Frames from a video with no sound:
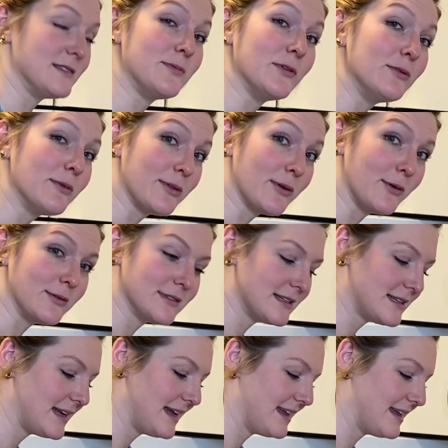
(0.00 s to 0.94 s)
with
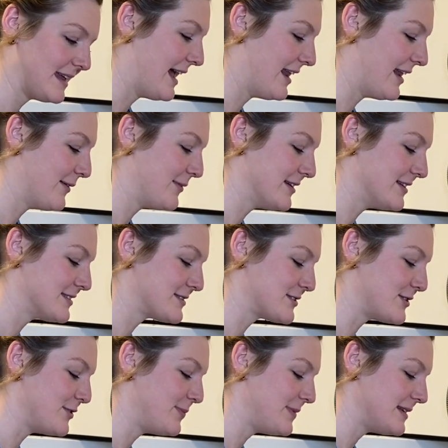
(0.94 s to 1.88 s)
holes in it, and I'm going to
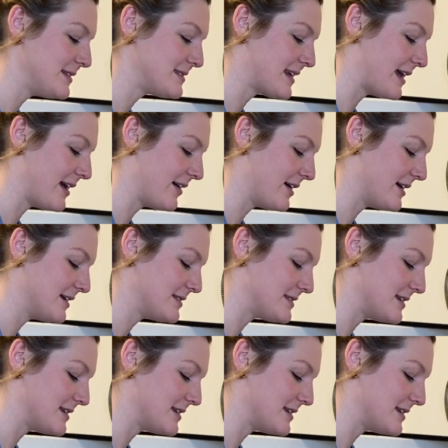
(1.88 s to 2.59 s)
scoop these carrots